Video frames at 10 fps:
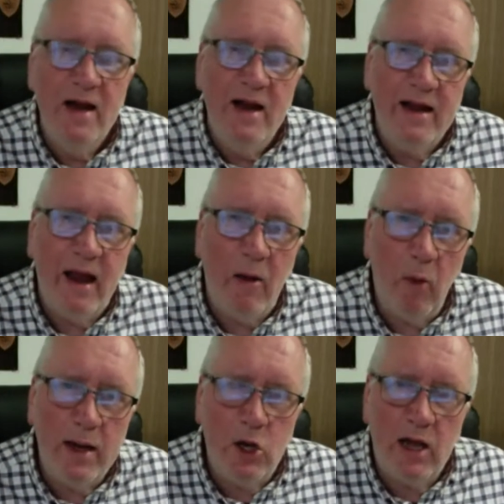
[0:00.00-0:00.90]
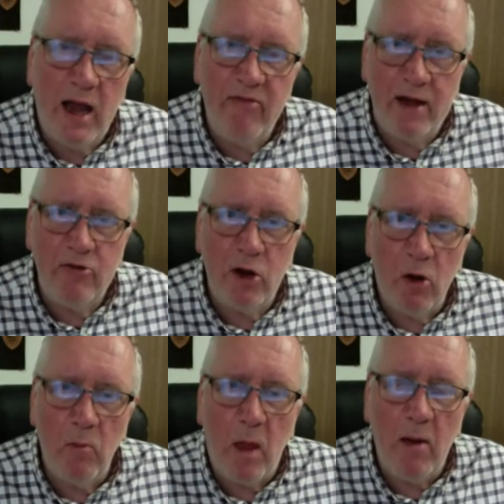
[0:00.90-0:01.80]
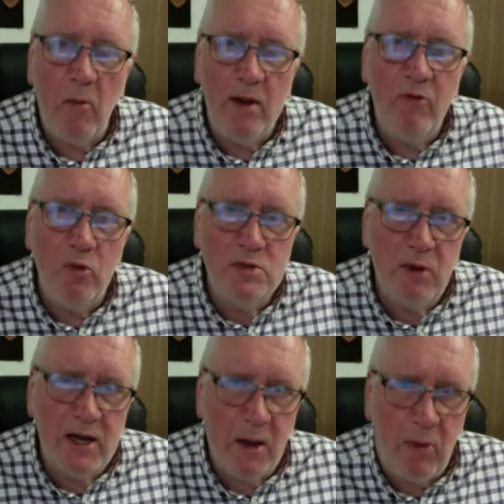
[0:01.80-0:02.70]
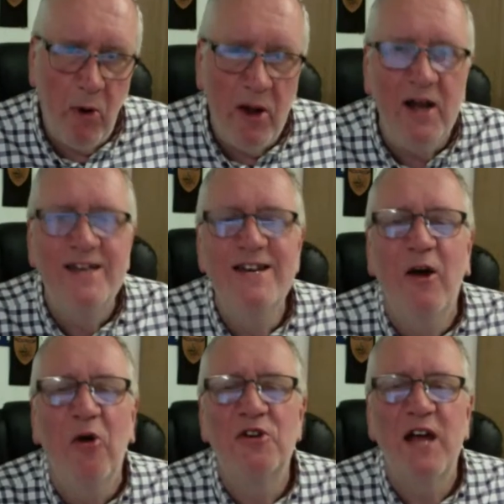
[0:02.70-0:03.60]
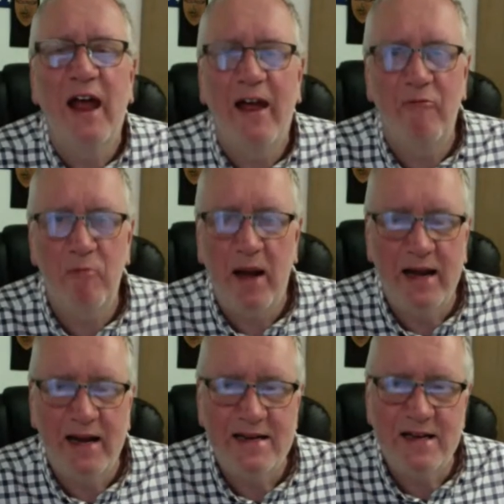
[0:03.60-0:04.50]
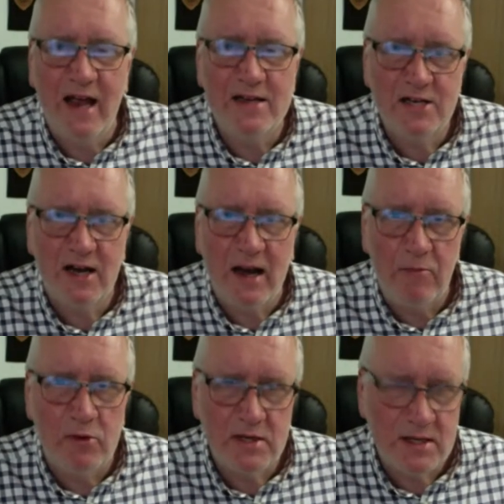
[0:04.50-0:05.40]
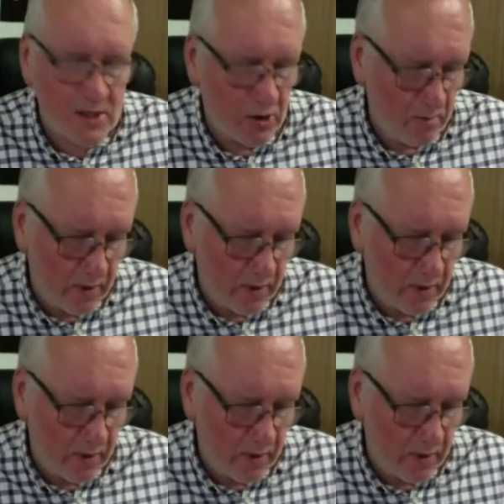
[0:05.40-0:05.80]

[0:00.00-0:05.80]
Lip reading: Yeah, we could have Henry on. We've always made it a point not to have many celebrities on,